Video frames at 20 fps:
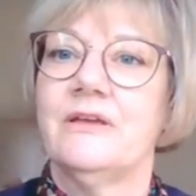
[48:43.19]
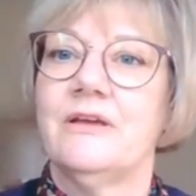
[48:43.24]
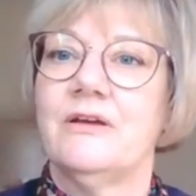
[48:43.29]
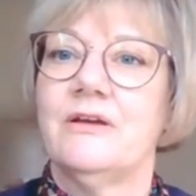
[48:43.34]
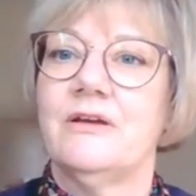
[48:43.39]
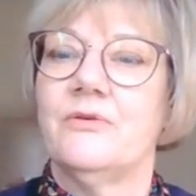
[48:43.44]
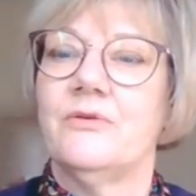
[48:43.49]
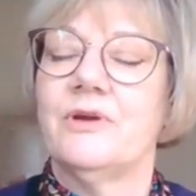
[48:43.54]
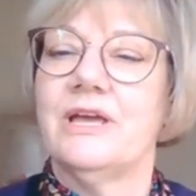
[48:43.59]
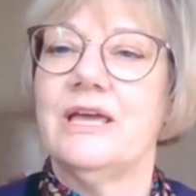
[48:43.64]

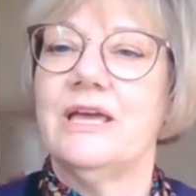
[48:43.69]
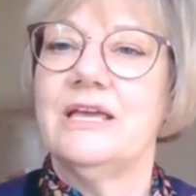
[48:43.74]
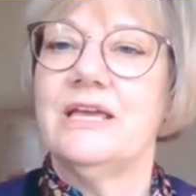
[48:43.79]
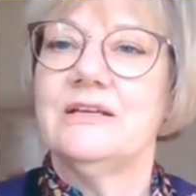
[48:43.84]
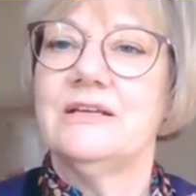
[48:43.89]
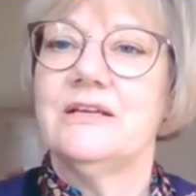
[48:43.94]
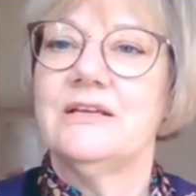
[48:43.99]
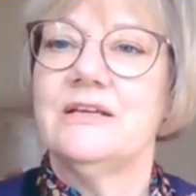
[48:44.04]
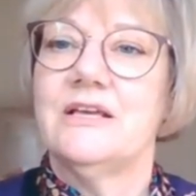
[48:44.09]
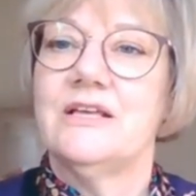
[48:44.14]
Okay,
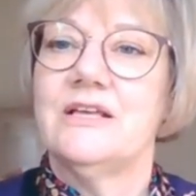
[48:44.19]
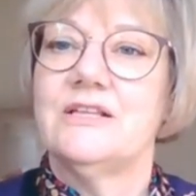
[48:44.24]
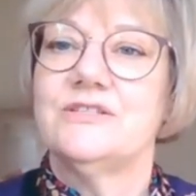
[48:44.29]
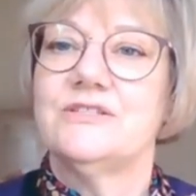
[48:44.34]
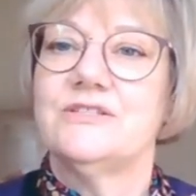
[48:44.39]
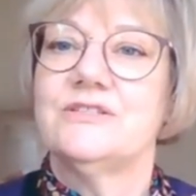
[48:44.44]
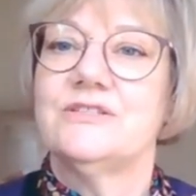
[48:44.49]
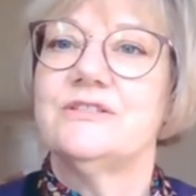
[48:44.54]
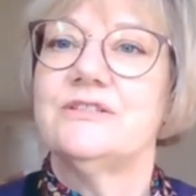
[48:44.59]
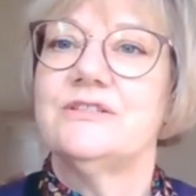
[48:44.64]

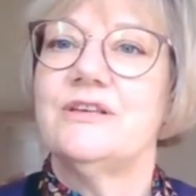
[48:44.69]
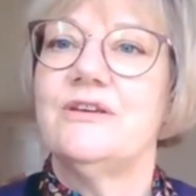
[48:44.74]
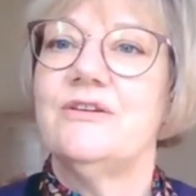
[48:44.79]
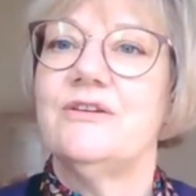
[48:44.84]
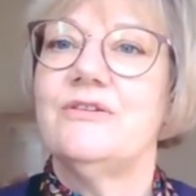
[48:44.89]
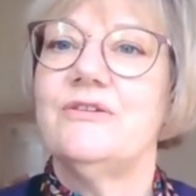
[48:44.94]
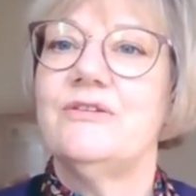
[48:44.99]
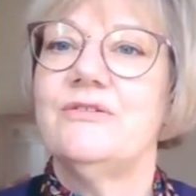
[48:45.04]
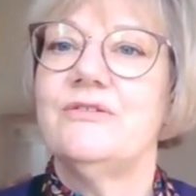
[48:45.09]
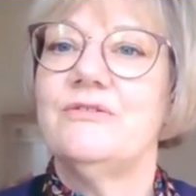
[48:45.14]

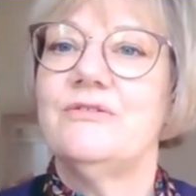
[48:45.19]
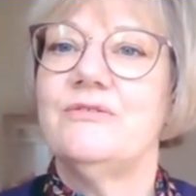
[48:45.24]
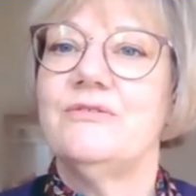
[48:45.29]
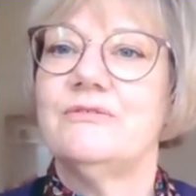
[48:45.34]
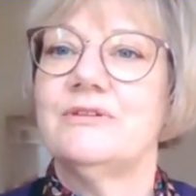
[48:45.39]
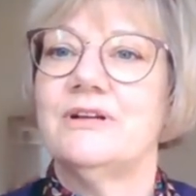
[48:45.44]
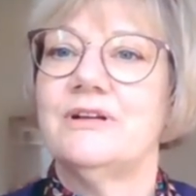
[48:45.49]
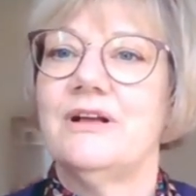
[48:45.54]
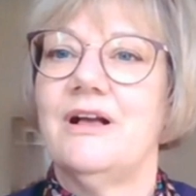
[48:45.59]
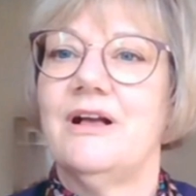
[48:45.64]

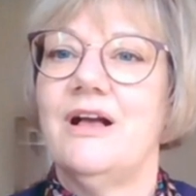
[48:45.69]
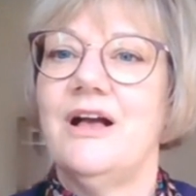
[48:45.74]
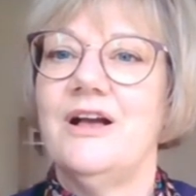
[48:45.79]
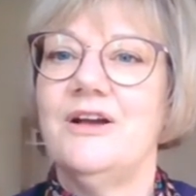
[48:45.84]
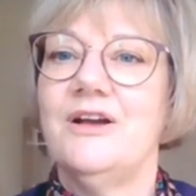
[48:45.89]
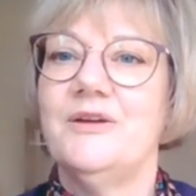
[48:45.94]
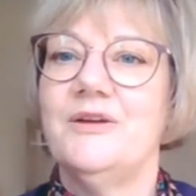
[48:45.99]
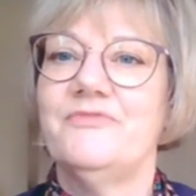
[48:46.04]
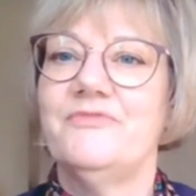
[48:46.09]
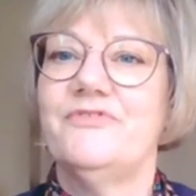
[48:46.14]
so
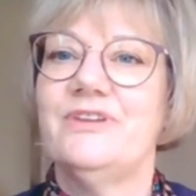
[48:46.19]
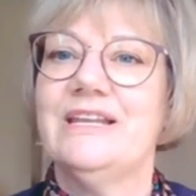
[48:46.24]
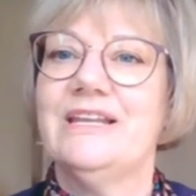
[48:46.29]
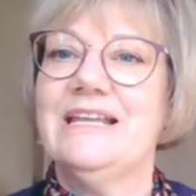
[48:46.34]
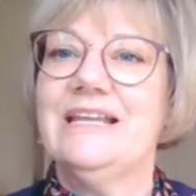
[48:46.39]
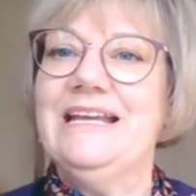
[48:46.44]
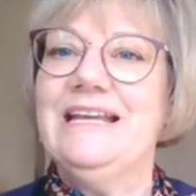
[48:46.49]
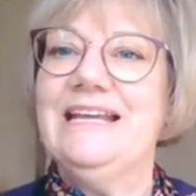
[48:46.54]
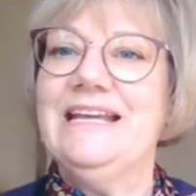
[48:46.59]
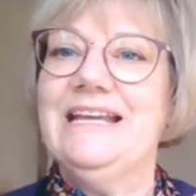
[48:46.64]

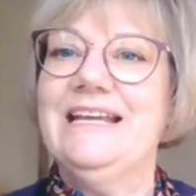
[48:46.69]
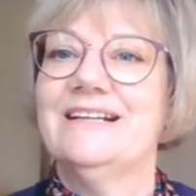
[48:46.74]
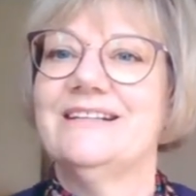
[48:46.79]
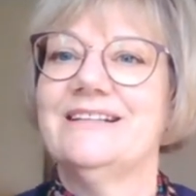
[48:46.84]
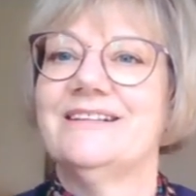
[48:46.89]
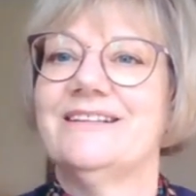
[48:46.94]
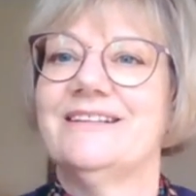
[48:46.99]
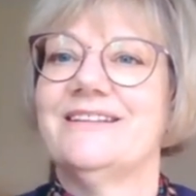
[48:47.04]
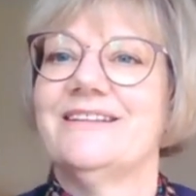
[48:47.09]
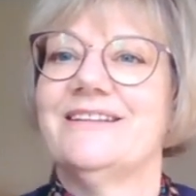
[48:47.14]
hopefully
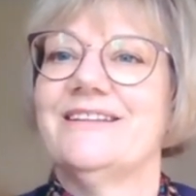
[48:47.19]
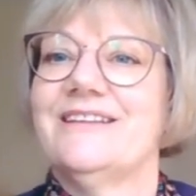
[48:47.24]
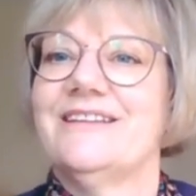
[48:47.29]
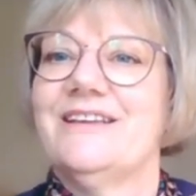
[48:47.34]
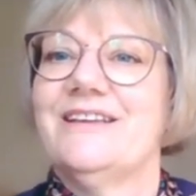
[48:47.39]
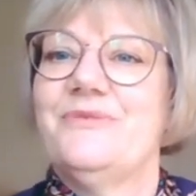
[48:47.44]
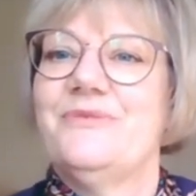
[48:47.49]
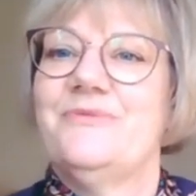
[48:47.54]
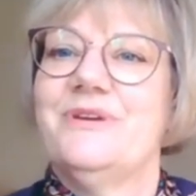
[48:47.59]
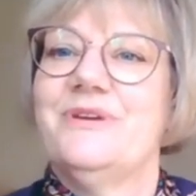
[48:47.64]

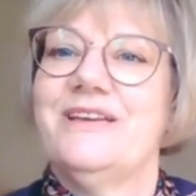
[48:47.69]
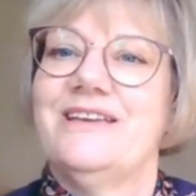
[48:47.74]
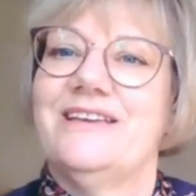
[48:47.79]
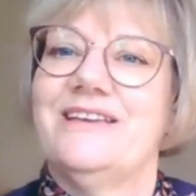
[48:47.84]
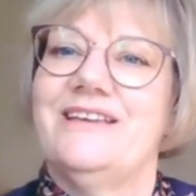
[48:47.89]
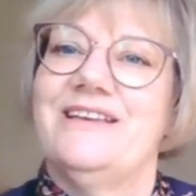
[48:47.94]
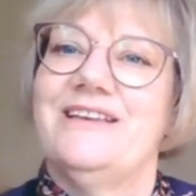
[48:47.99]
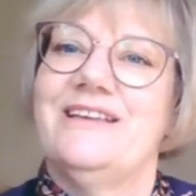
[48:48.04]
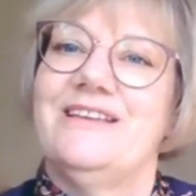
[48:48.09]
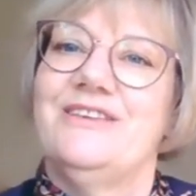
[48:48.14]

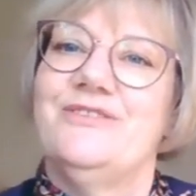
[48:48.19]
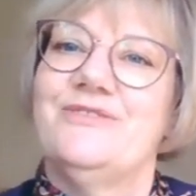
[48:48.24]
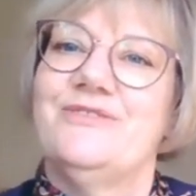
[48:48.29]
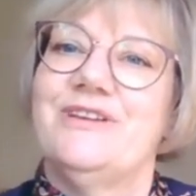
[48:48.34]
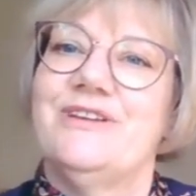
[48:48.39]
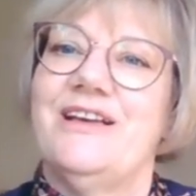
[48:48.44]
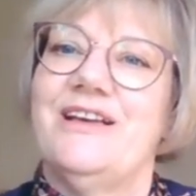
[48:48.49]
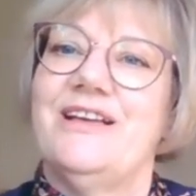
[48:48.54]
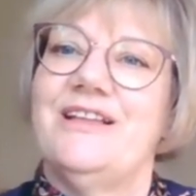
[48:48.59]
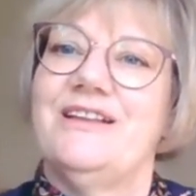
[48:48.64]
you
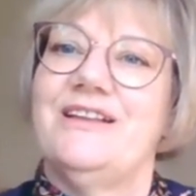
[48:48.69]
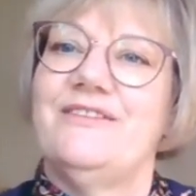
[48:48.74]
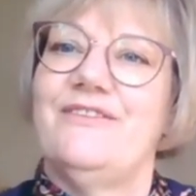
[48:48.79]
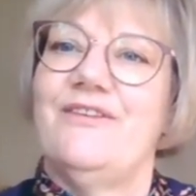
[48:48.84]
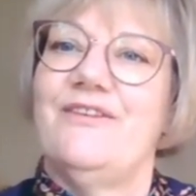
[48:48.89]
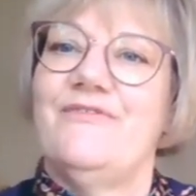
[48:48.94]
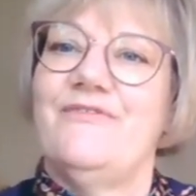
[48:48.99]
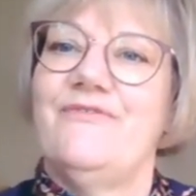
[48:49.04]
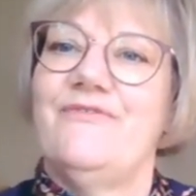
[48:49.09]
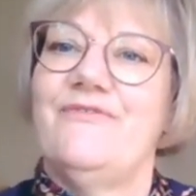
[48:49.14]
can
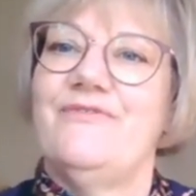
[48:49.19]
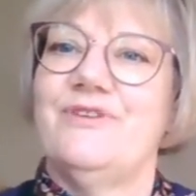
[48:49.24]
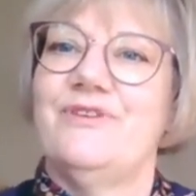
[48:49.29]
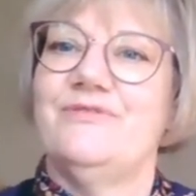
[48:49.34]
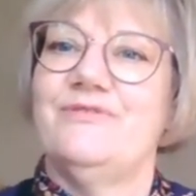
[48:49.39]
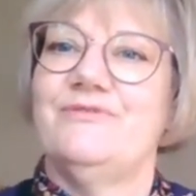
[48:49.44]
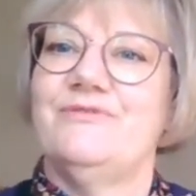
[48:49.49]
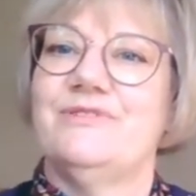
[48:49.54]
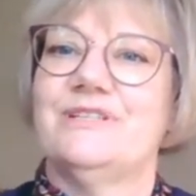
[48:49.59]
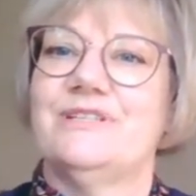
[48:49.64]

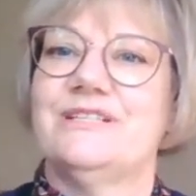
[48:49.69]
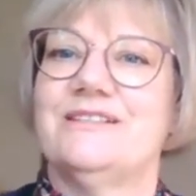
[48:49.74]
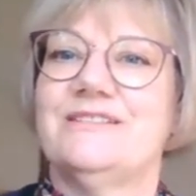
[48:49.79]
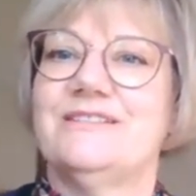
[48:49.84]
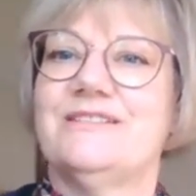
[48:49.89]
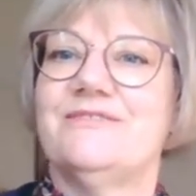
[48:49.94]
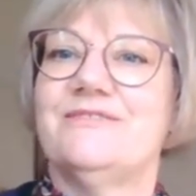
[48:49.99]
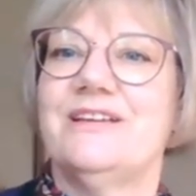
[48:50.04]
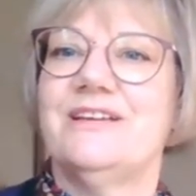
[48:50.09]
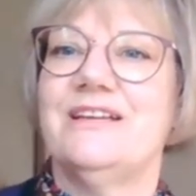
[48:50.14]
vote.
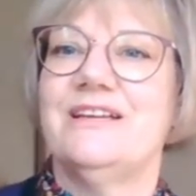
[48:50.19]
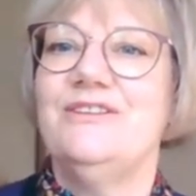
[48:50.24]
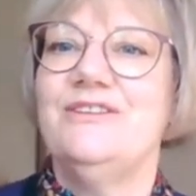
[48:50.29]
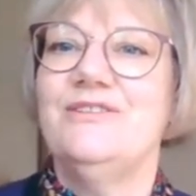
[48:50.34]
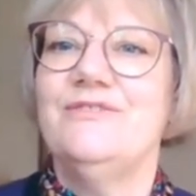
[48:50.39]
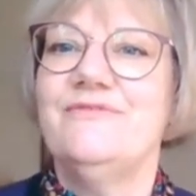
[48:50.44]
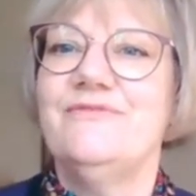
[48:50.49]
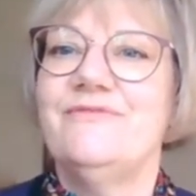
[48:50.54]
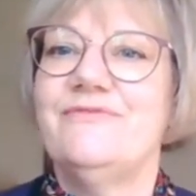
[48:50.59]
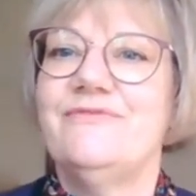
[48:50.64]
So can
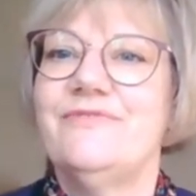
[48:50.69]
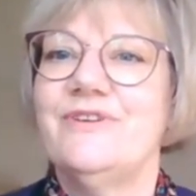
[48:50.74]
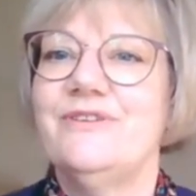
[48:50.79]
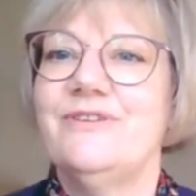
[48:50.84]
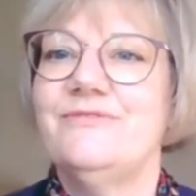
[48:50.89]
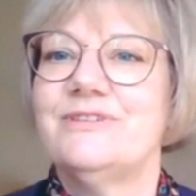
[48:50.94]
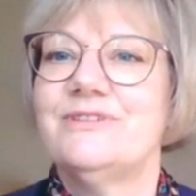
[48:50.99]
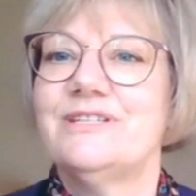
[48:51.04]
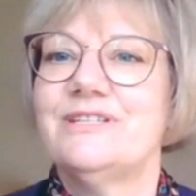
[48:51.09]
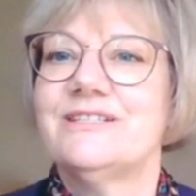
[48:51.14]
you
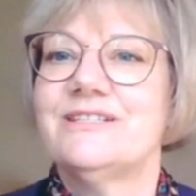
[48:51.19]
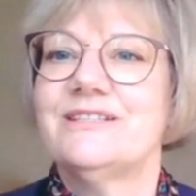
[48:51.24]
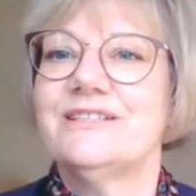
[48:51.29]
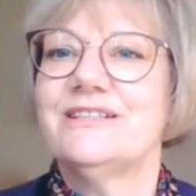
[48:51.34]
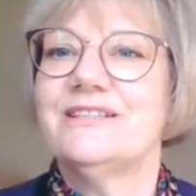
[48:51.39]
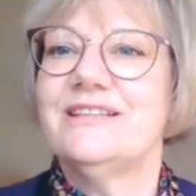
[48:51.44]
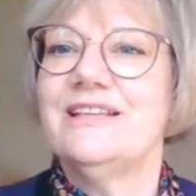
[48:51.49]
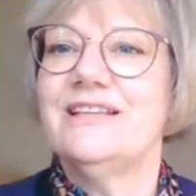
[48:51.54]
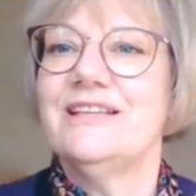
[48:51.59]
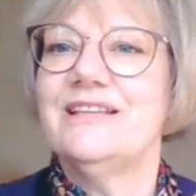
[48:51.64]
vote
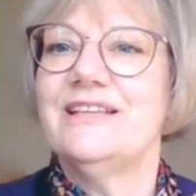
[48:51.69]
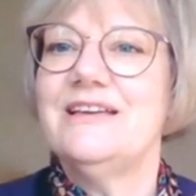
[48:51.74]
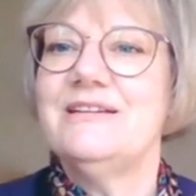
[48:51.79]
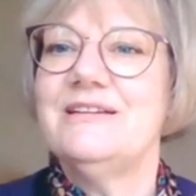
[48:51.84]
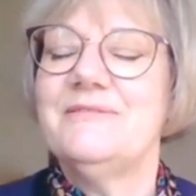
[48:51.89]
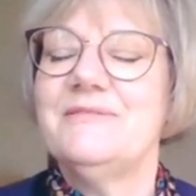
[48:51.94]
there?